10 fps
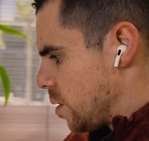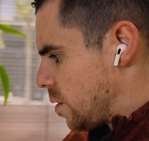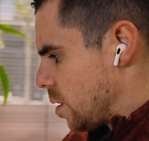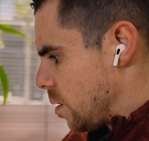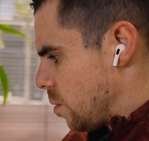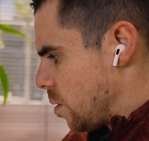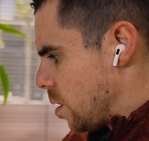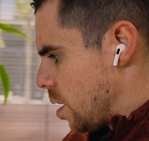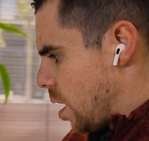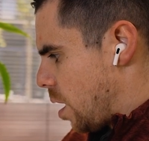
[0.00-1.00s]
So
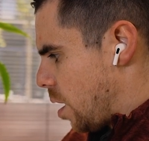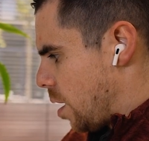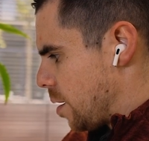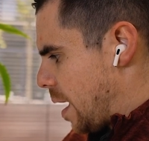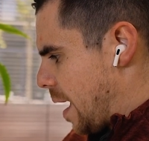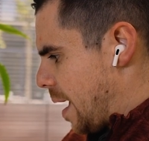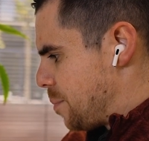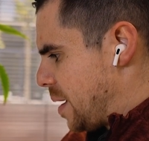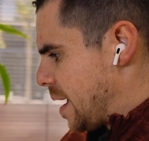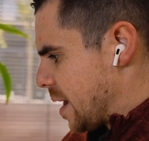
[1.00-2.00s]

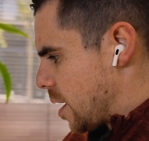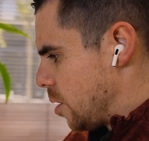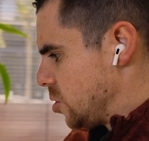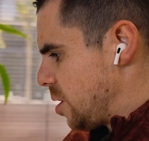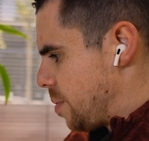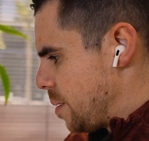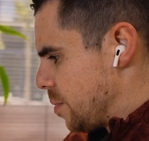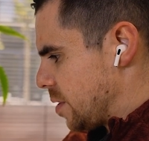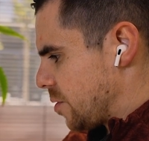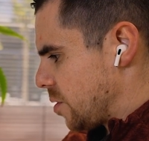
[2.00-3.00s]
being in a co-GP
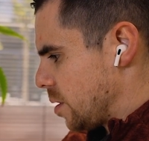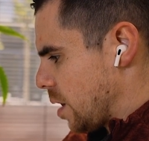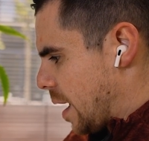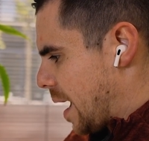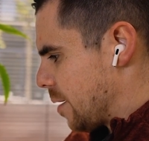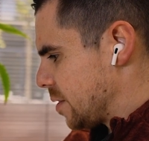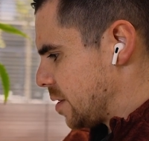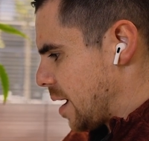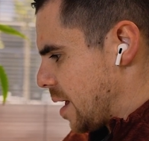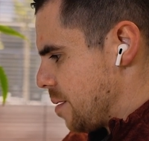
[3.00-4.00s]
position, like how does
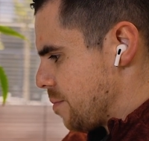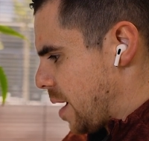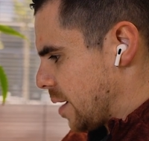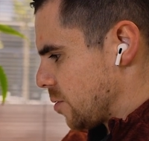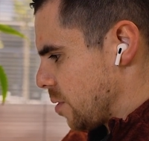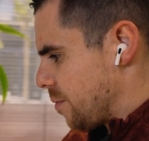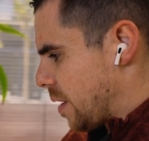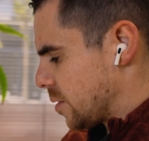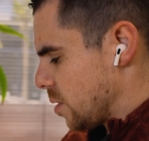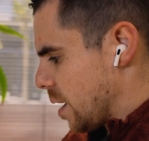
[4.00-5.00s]
that impact or
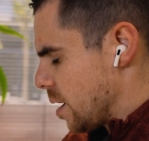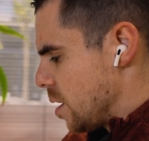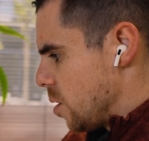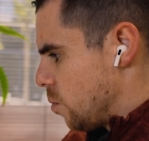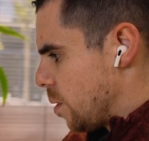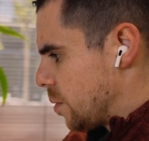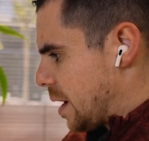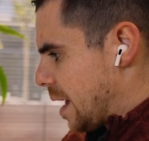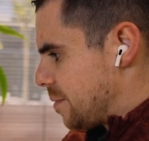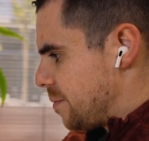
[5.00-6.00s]
affect, or like what
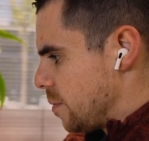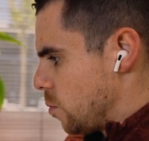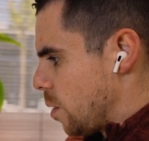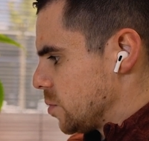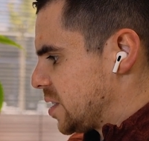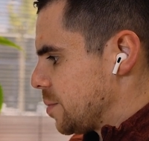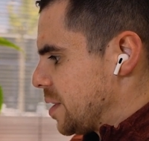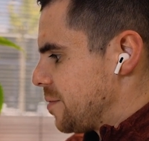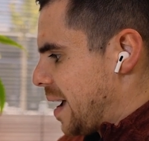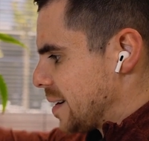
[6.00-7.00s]
would some
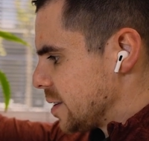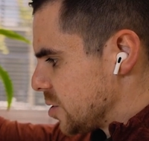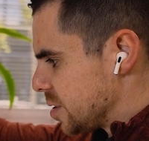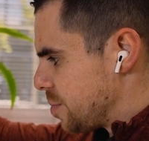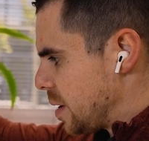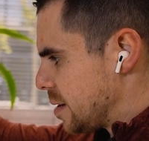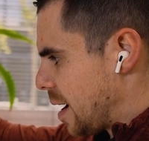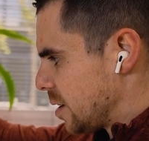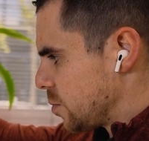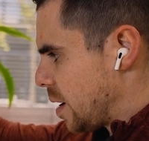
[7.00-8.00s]
advantages be
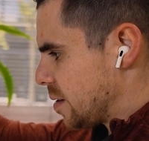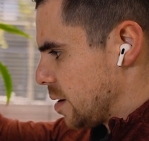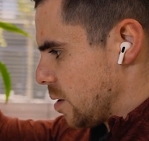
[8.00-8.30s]
tax-wise? And